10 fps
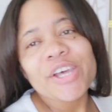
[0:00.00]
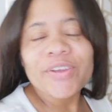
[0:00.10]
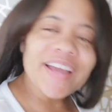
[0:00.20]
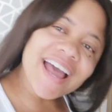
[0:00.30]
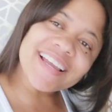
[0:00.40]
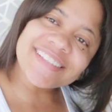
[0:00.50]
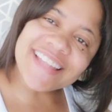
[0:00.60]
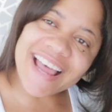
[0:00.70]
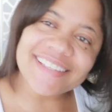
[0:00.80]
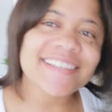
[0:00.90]
you guys,
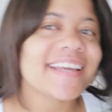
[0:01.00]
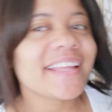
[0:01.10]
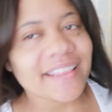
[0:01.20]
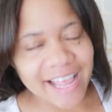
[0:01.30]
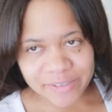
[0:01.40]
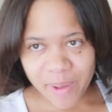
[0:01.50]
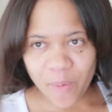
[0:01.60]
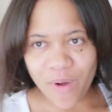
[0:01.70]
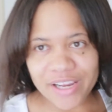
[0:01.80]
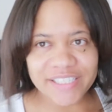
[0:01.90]
that's it. That's my
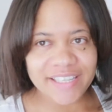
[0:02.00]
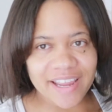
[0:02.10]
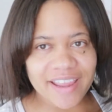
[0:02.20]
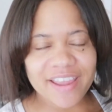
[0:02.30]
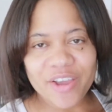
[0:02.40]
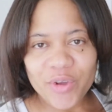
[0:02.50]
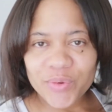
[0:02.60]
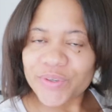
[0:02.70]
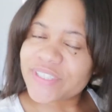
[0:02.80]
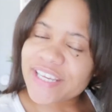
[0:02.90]
wash day
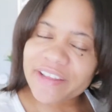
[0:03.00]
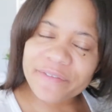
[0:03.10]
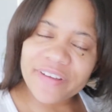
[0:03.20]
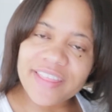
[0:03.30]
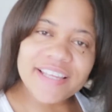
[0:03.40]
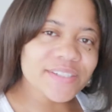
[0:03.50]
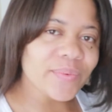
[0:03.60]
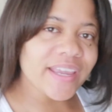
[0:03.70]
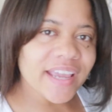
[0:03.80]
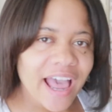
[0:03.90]
routine for this
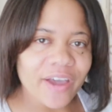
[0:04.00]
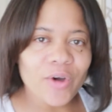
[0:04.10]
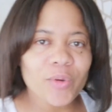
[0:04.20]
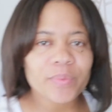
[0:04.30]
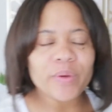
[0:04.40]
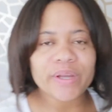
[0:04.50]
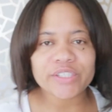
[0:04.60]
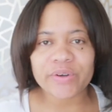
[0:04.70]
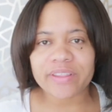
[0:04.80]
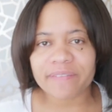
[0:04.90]
week. I hope you
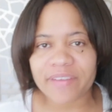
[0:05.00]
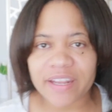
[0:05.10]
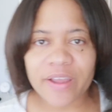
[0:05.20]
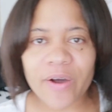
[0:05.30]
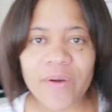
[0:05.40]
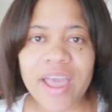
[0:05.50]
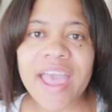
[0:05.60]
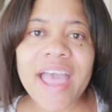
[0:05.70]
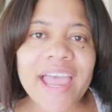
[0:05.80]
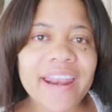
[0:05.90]
enjoyed the video,
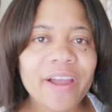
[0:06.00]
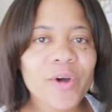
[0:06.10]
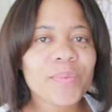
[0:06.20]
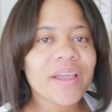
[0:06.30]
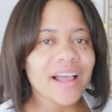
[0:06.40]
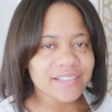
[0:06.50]
and I hope you got